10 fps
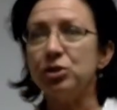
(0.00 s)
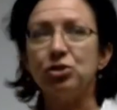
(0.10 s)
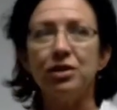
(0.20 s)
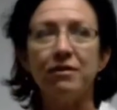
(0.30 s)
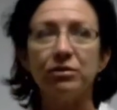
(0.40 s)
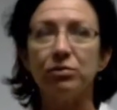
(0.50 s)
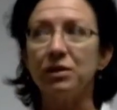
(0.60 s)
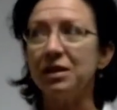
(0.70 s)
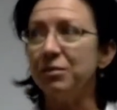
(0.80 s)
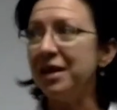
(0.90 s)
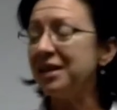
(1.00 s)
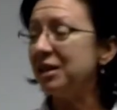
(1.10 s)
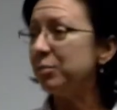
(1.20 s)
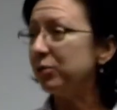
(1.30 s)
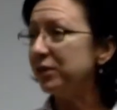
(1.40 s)
But you never really
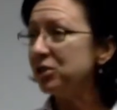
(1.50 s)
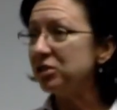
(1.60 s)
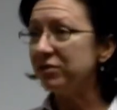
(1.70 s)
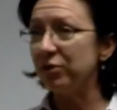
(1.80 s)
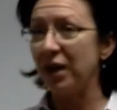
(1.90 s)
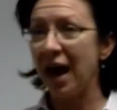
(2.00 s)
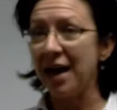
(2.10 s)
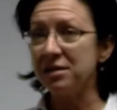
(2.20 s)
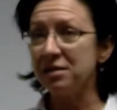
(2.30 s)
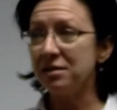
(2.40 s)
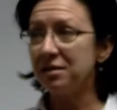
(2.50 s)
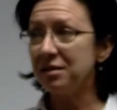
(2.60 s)
make any provision for that.